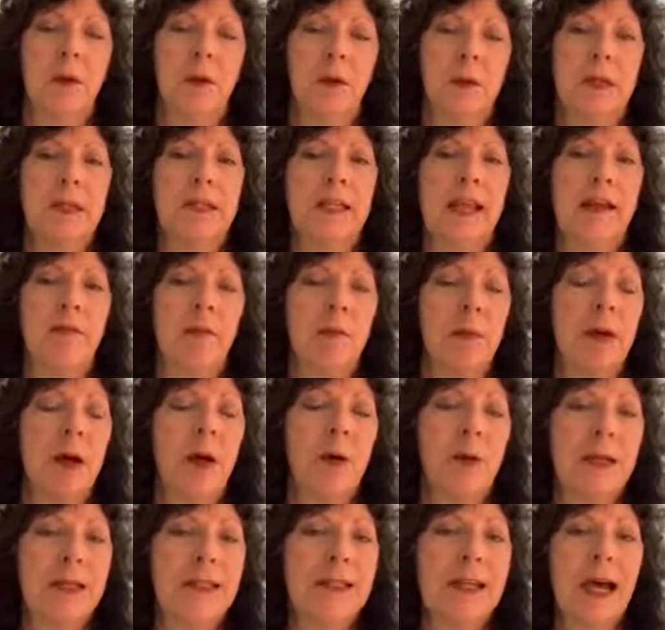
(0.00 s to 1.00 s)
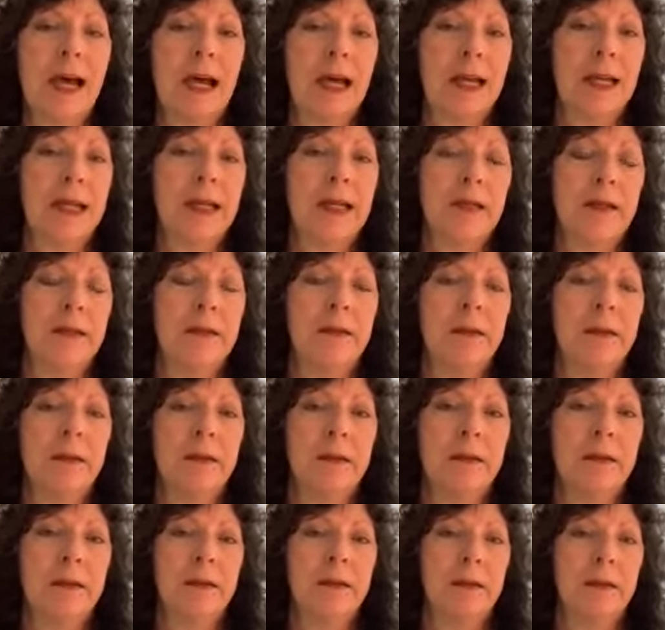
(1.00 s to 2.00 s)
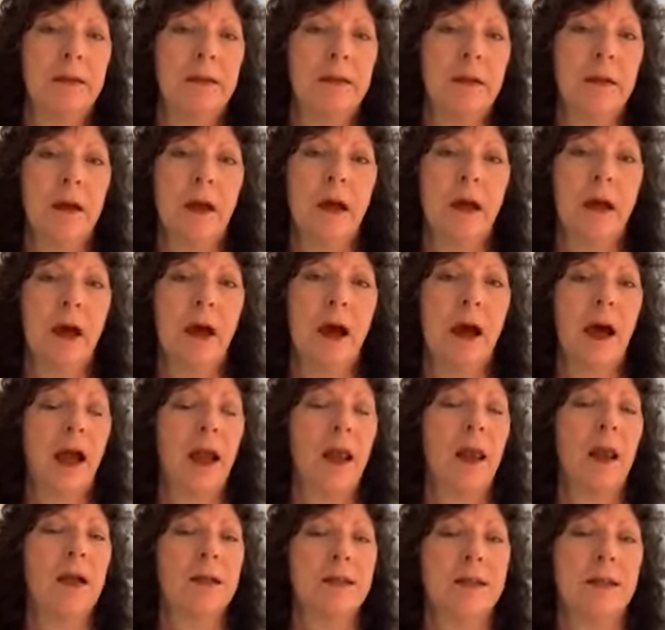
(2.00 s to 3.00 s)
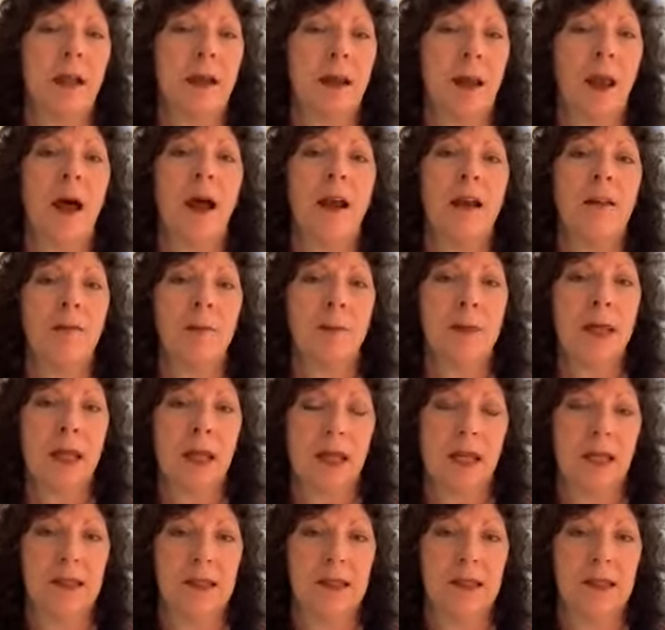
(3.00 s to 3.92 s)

When David Bowie died, I lost a lot of me.